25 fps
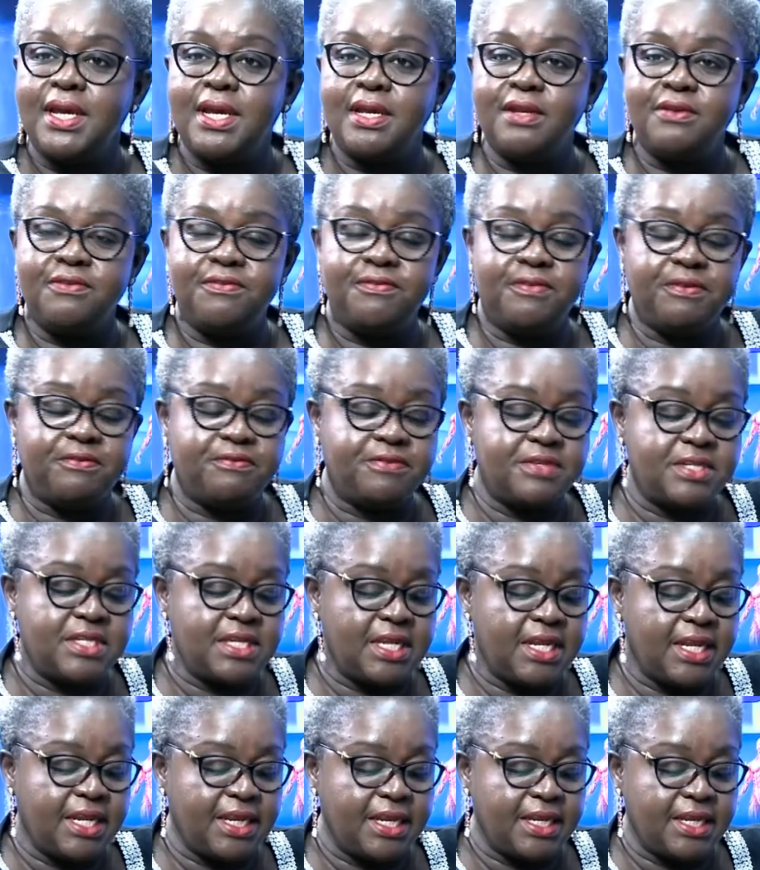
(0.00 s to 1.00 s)

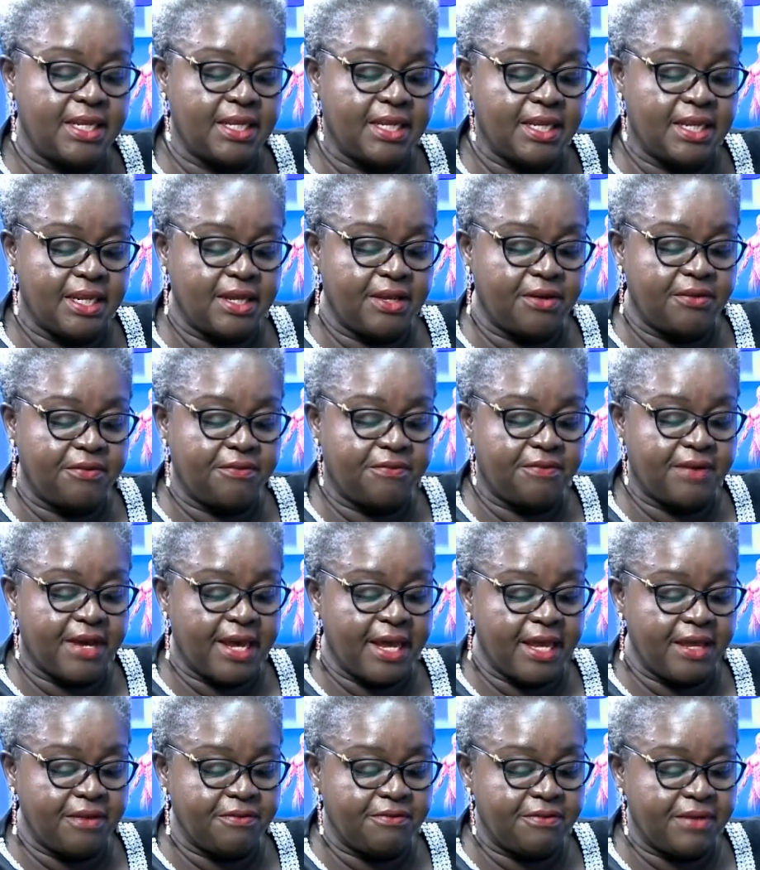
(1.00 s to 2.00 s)
N15
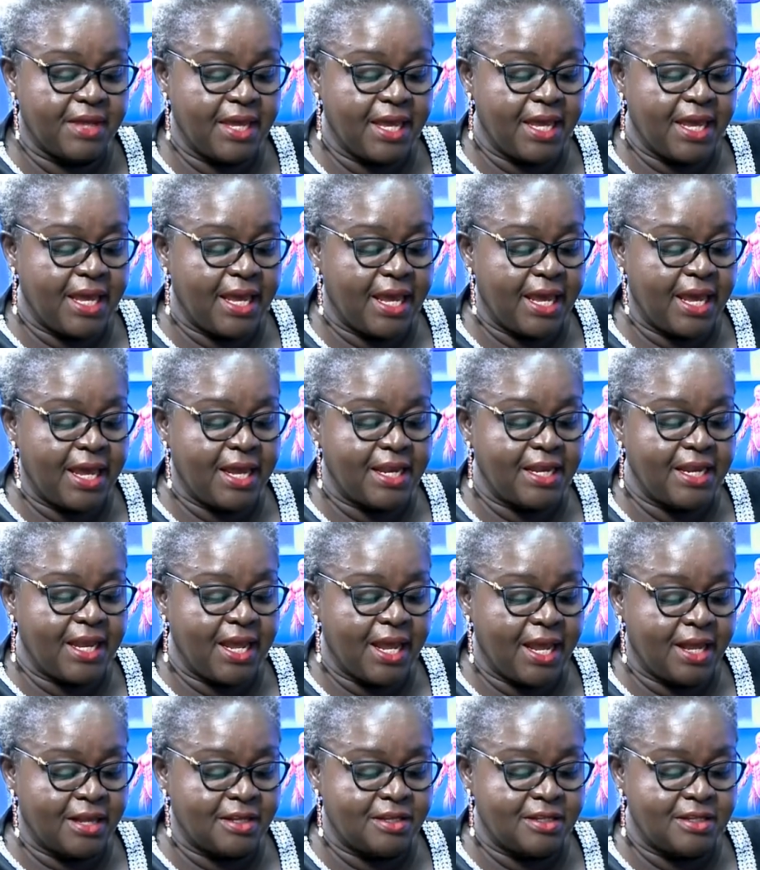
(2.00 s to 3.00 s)

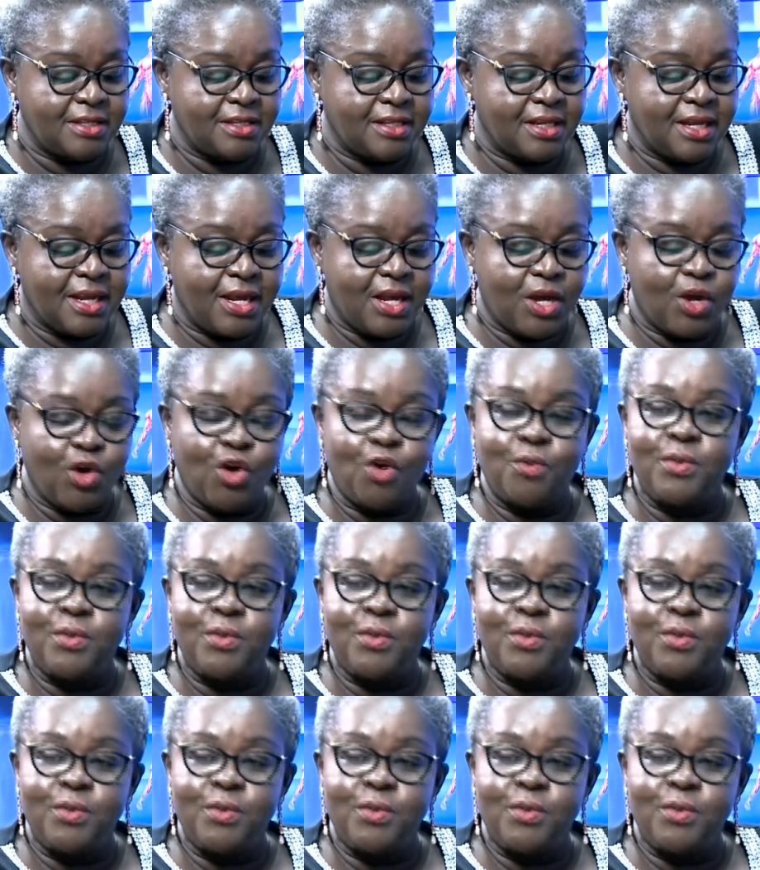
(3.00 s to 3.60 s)
5NS.